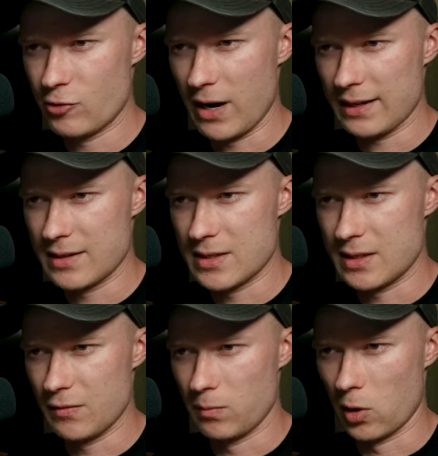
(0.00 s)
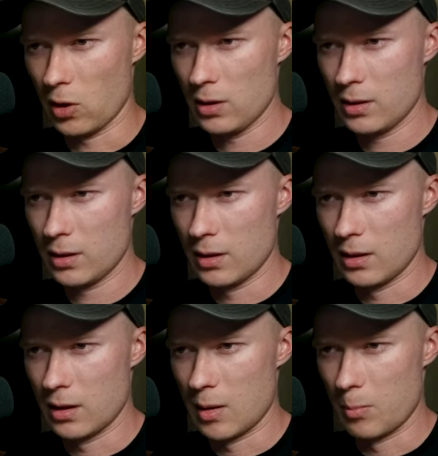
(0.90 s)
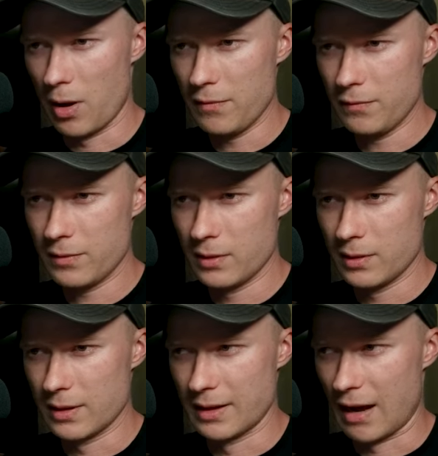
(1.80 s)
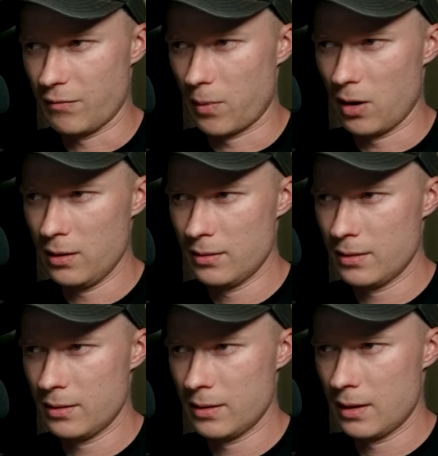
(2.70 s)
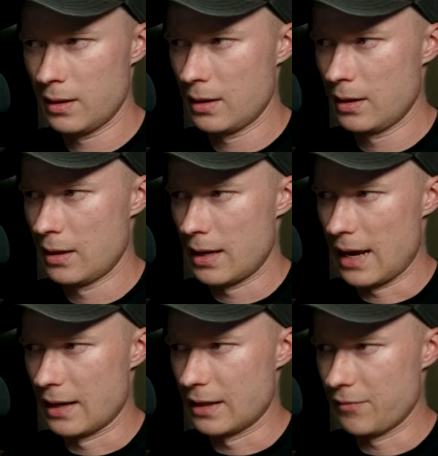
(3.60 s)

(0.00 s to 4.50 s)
drag this div block above the nav bar and